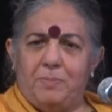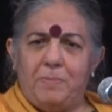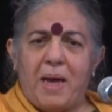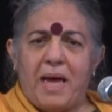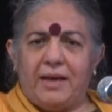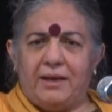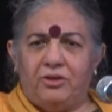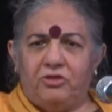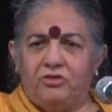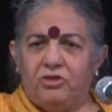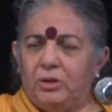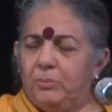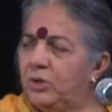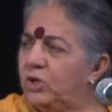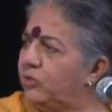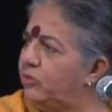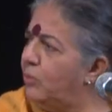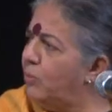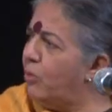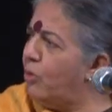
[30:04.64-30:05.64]
packaging,
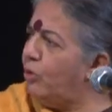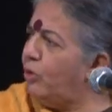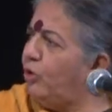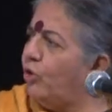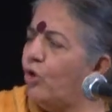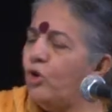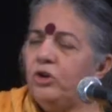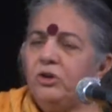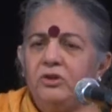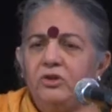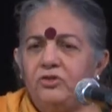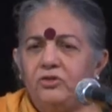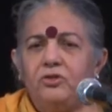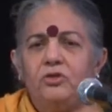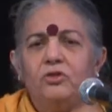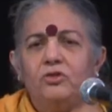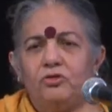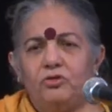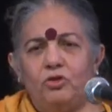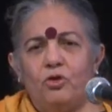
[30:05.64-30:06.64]
because the more long
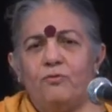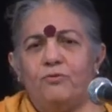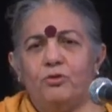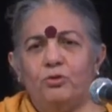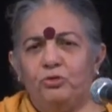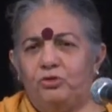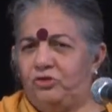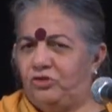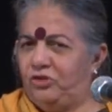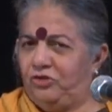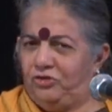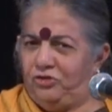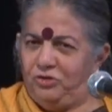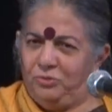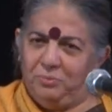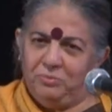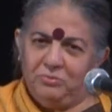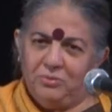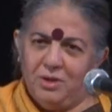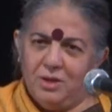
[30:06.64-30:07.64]
distance your food
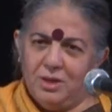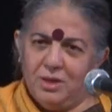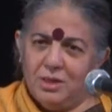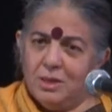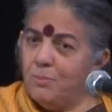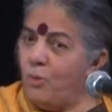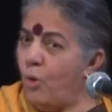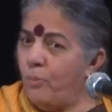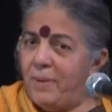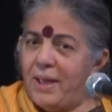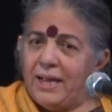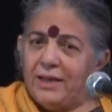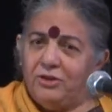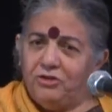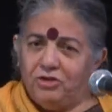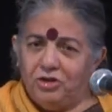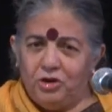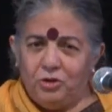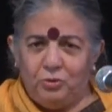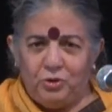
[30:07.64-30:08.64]
system, the more
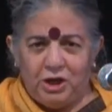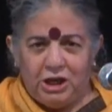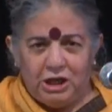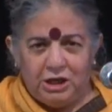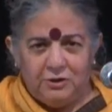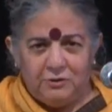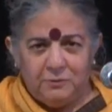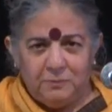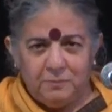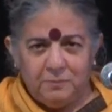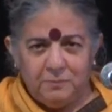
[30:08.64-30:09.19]
packaging you need.